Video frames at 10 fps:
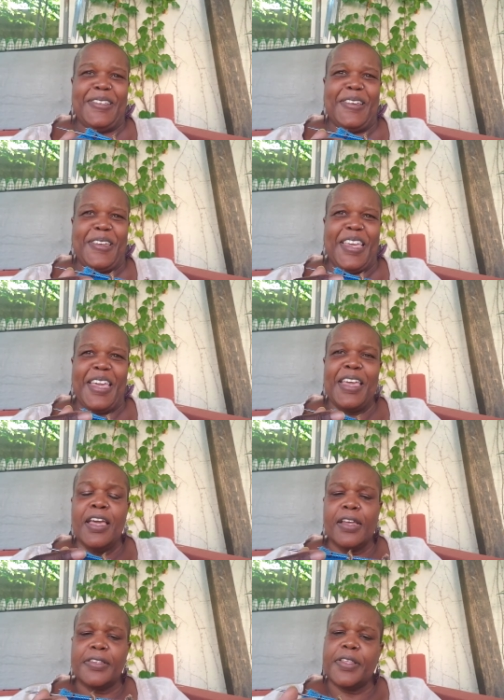okay?
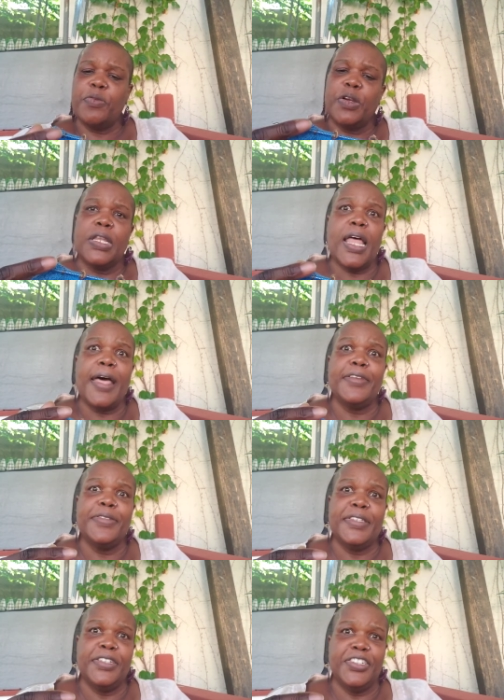Because there were a lot of
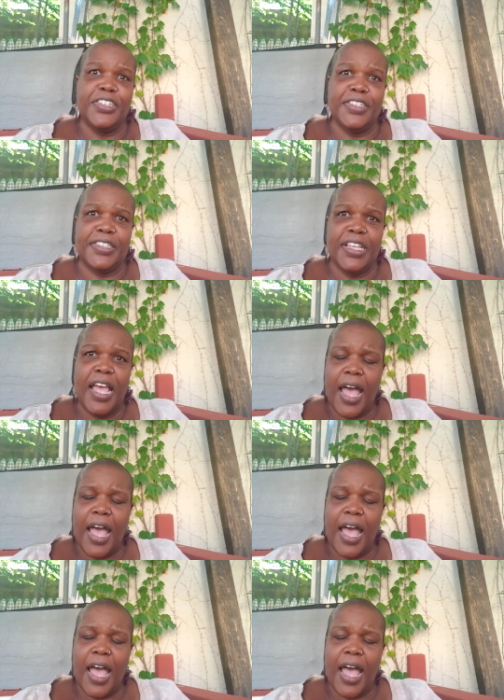stitches.